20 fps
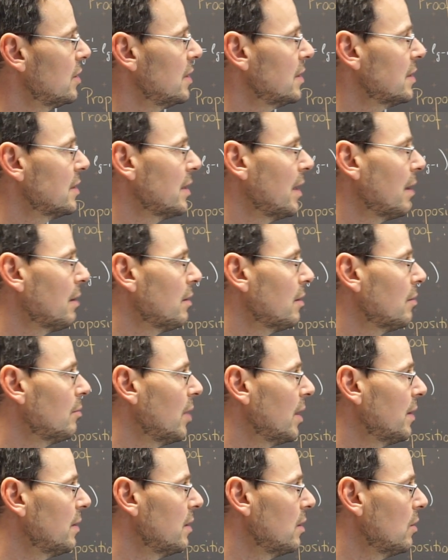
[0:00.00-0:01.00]
is nothing
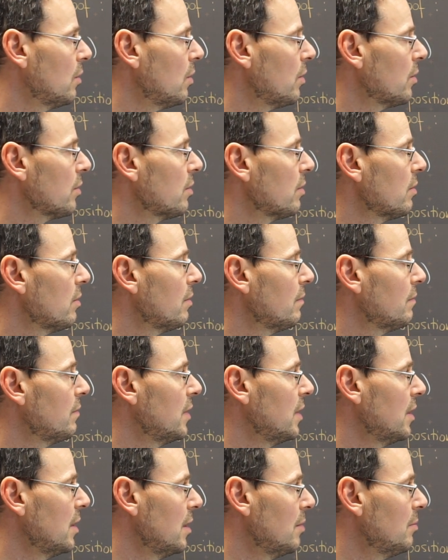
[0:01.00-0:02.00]
but the order
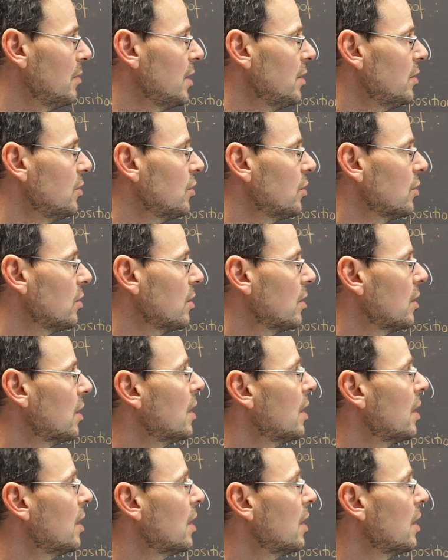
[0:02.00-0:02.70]
of the image,